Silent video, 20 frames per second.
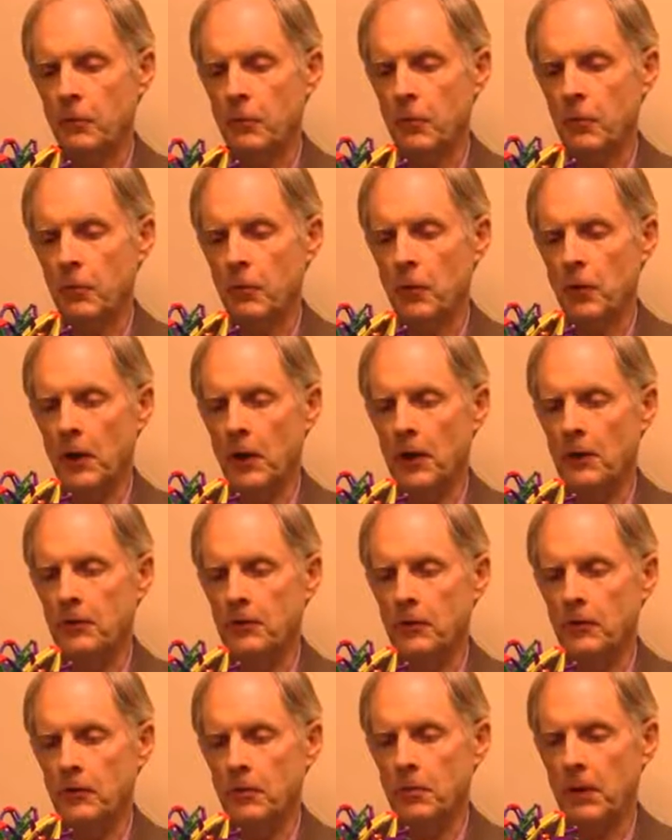where the
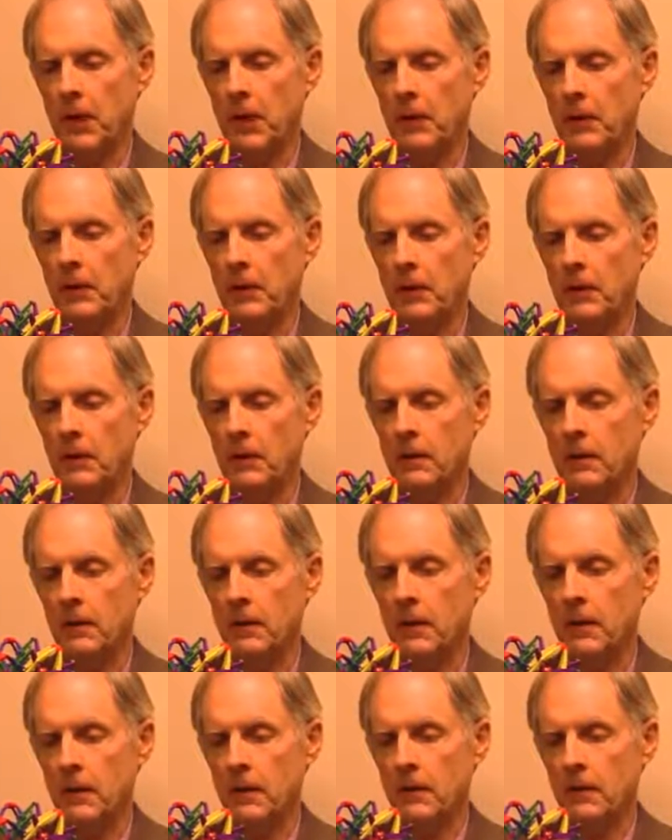brain's expanding
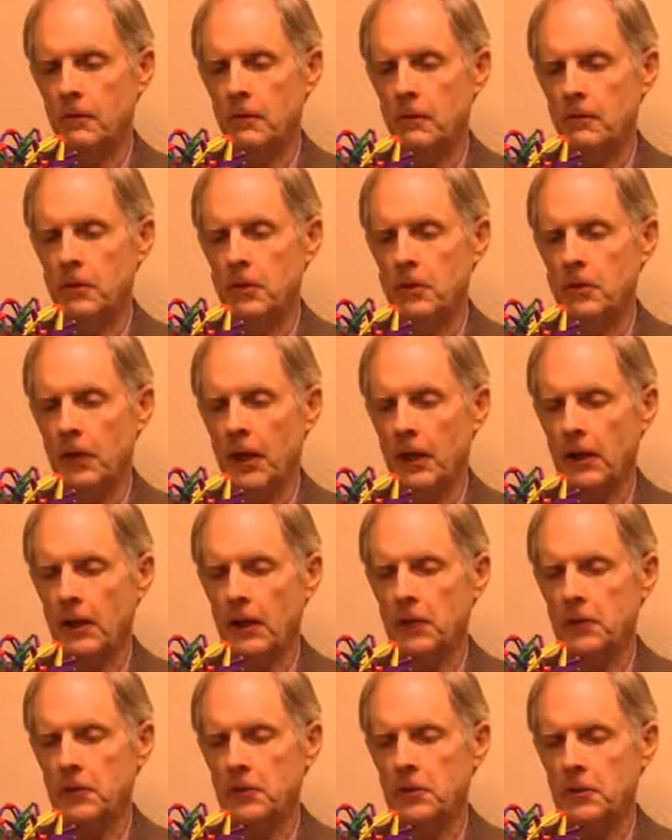50
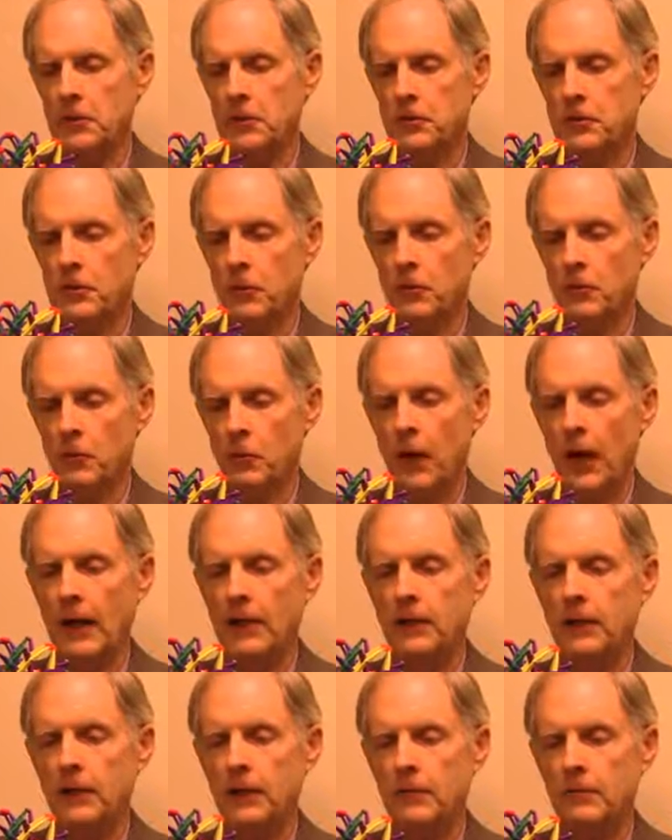seconds, it's
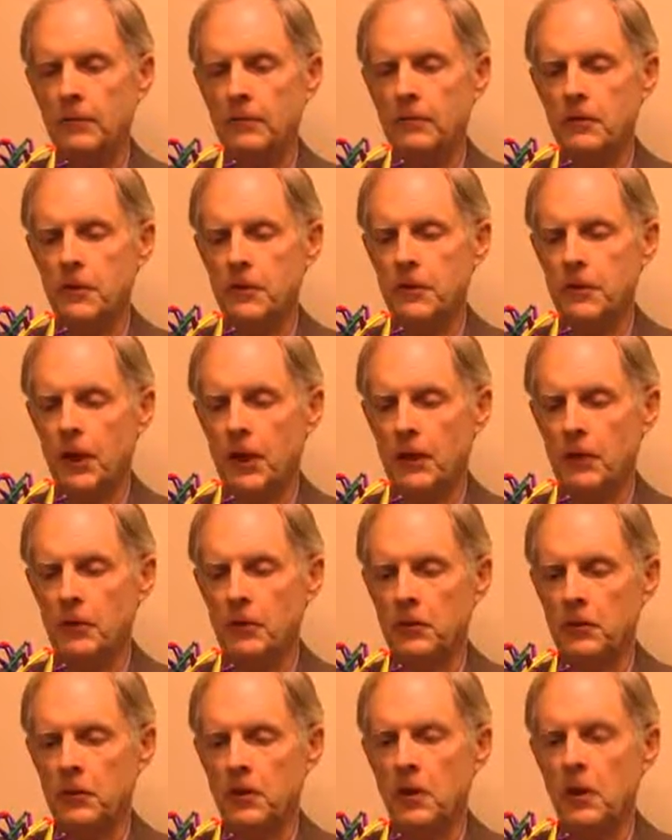contracting 50
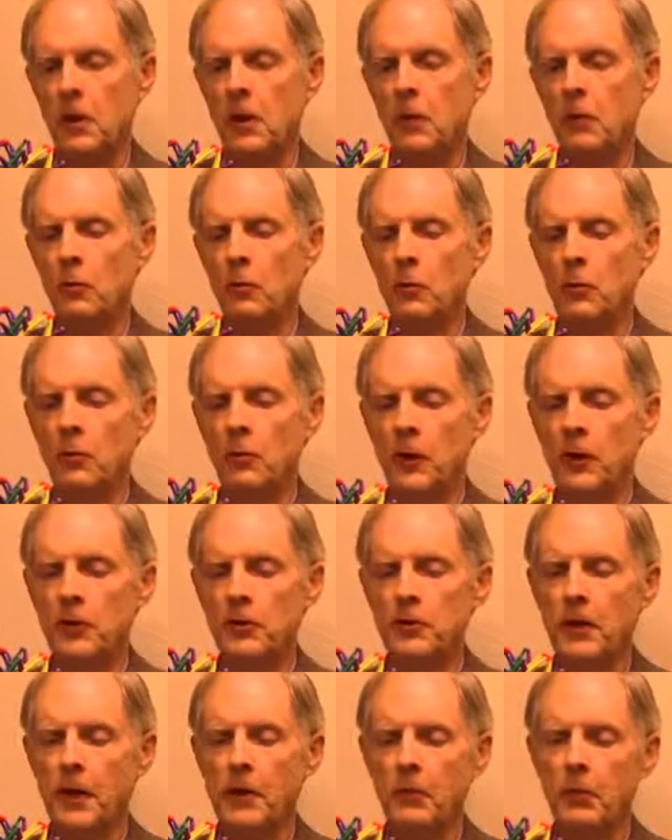seconds, where the brain
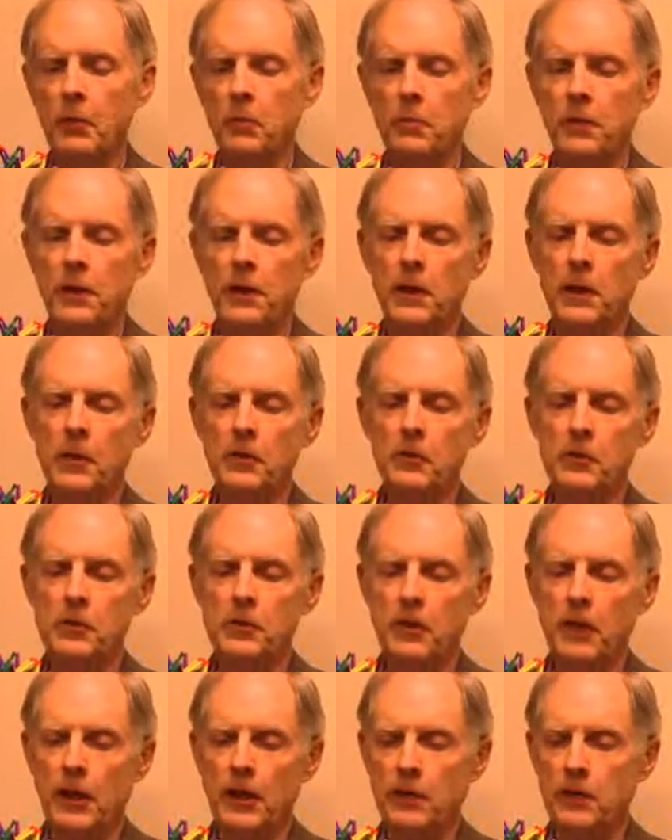cycle would be 100
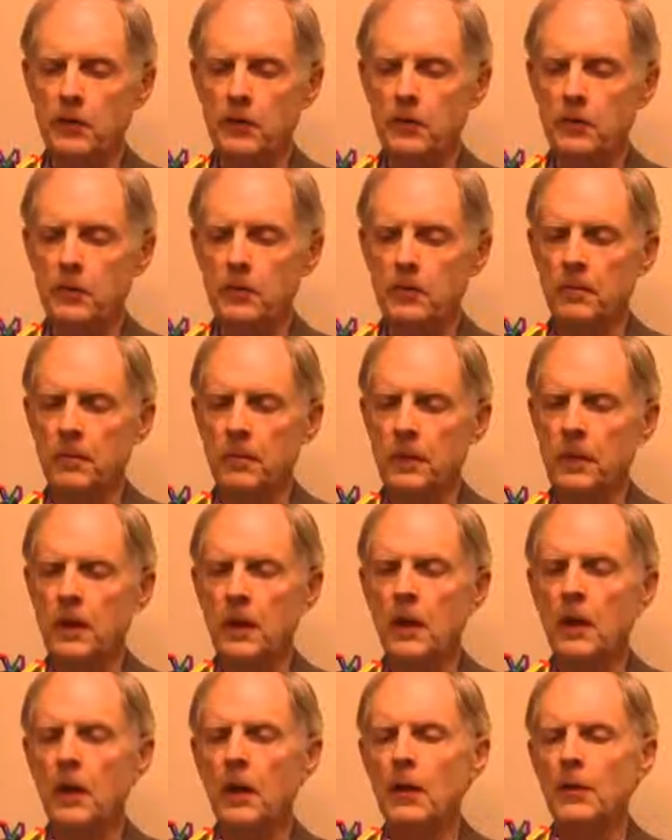seconds.
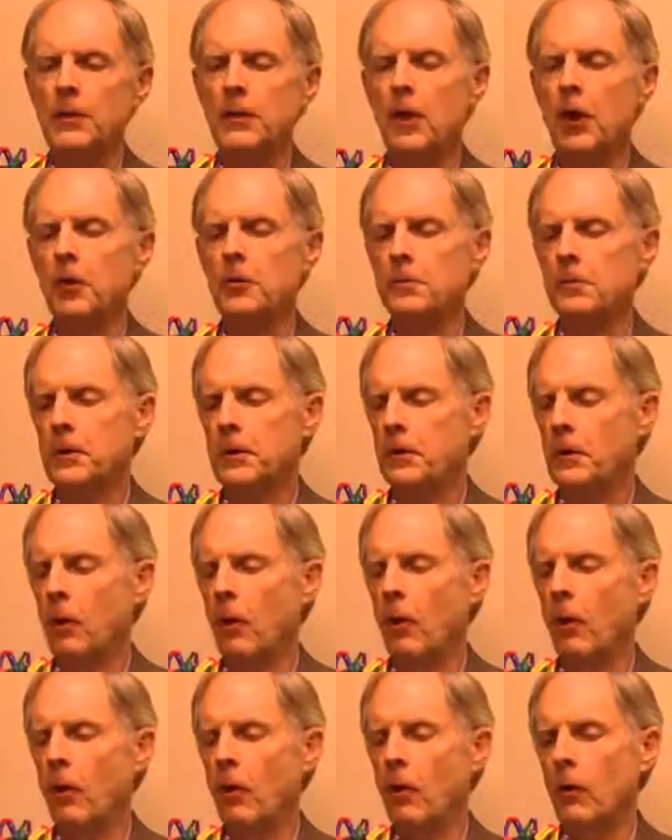The ultimate
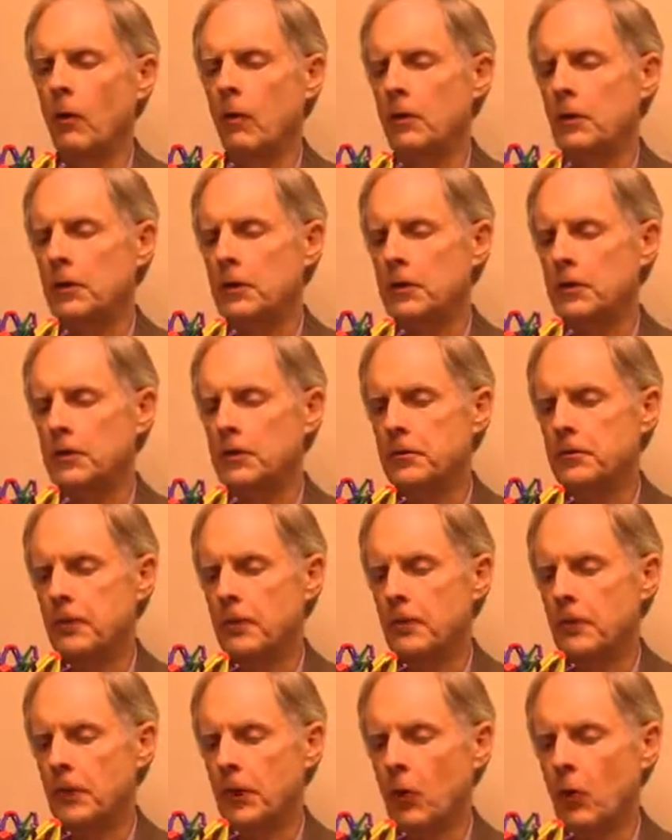goal is,
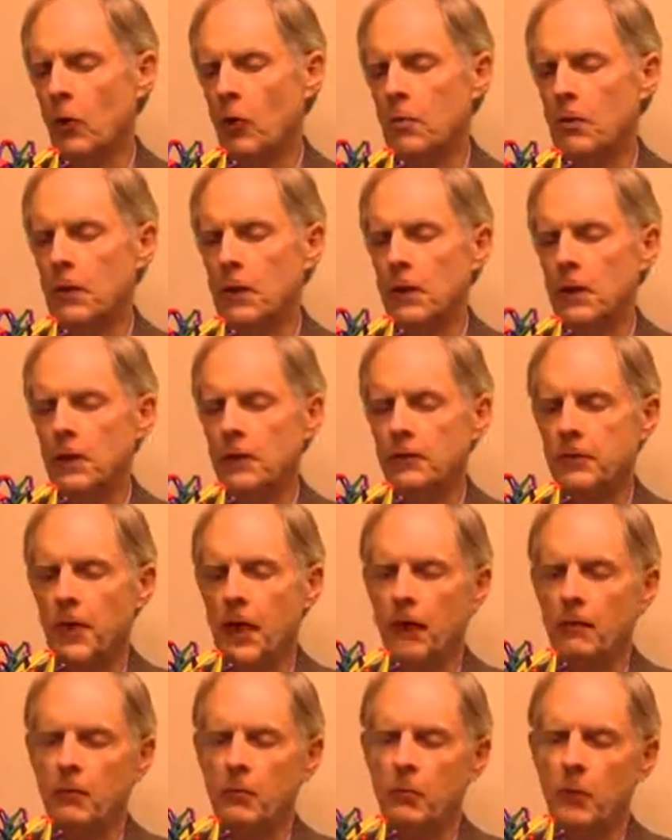in therapy, is to
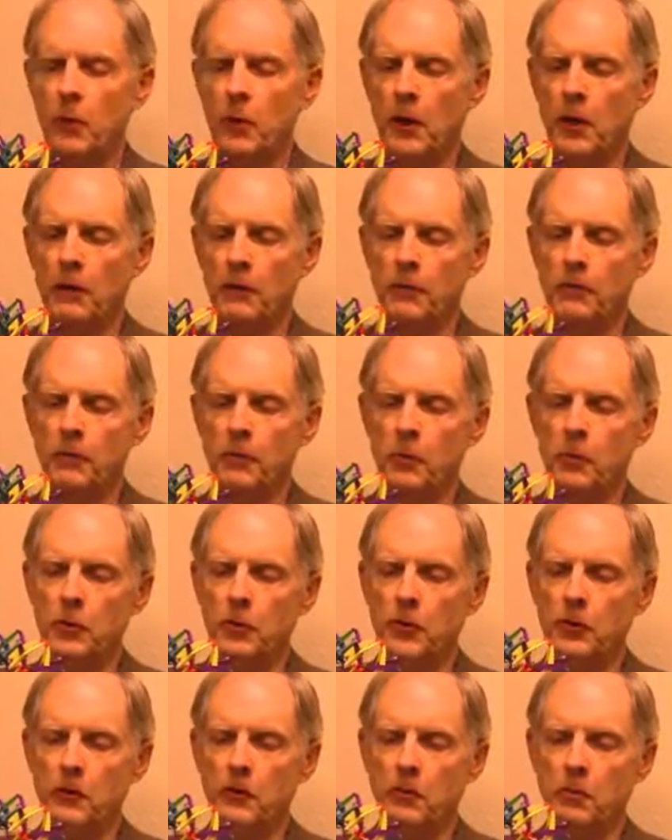have the brain
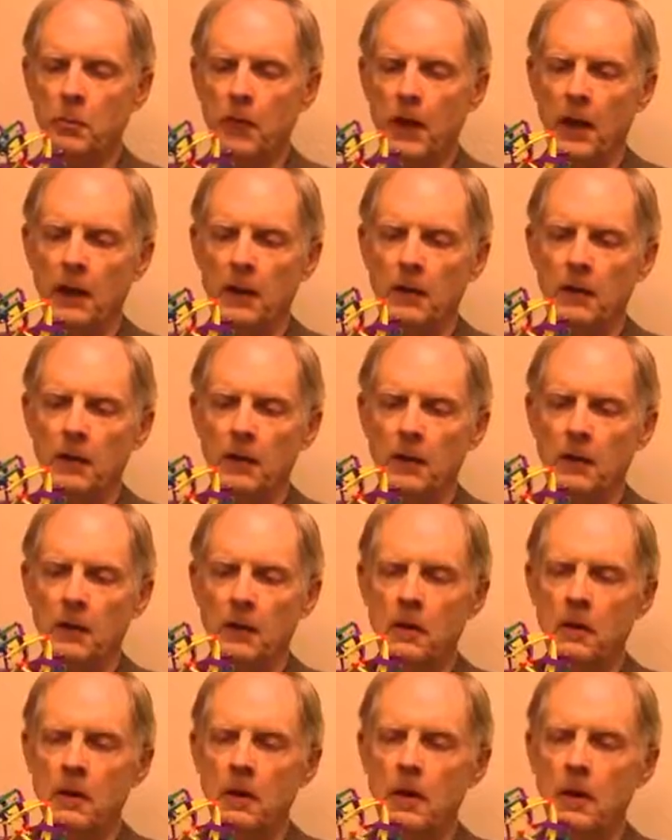fully expanding
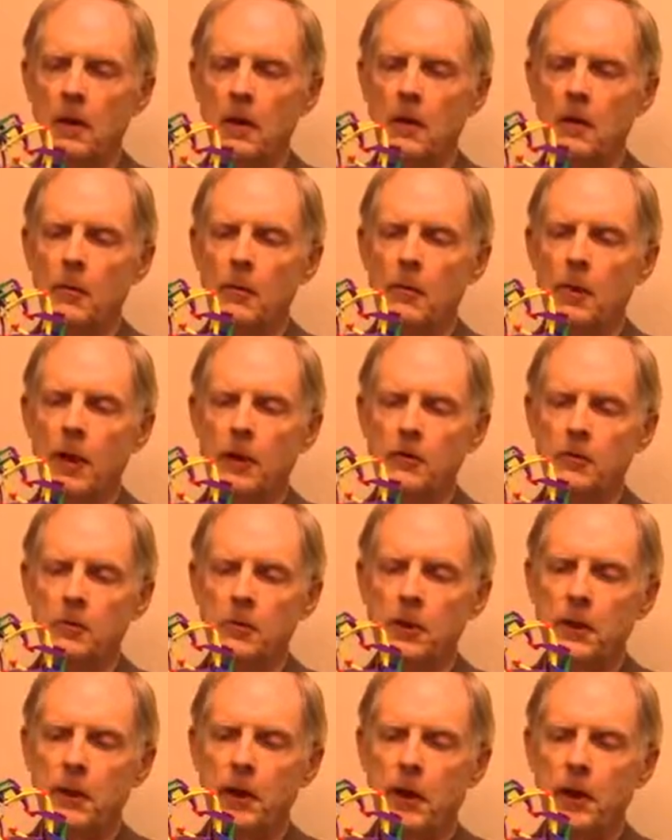
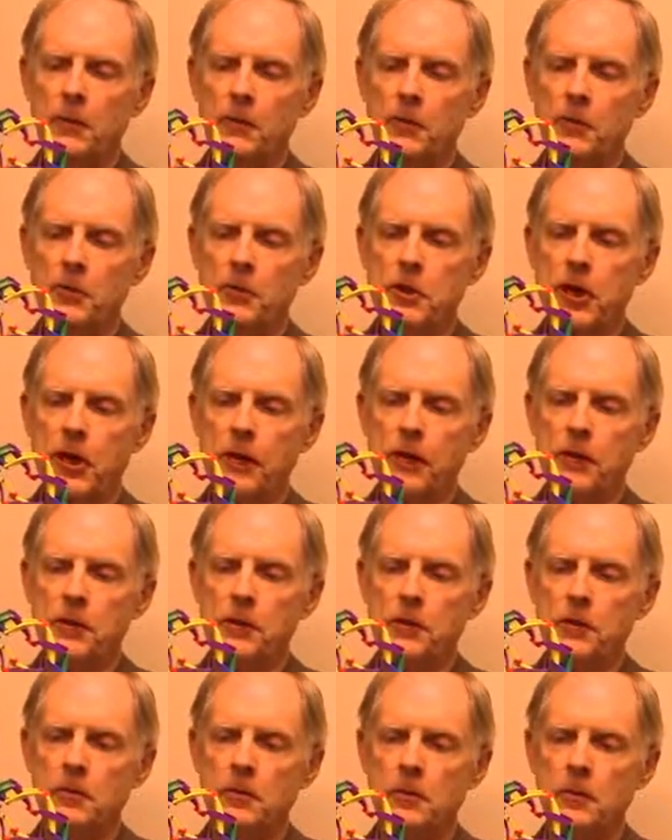approximately 100
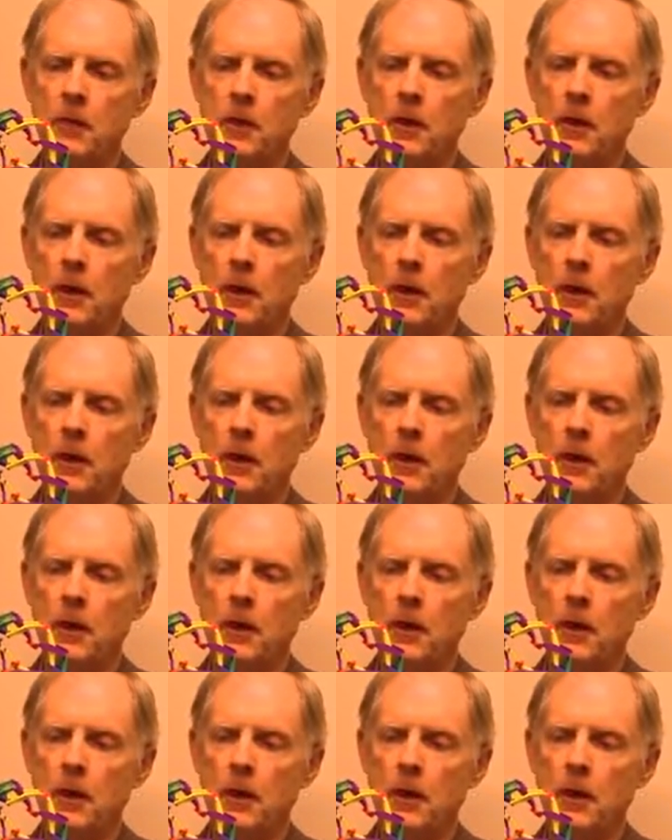seconds,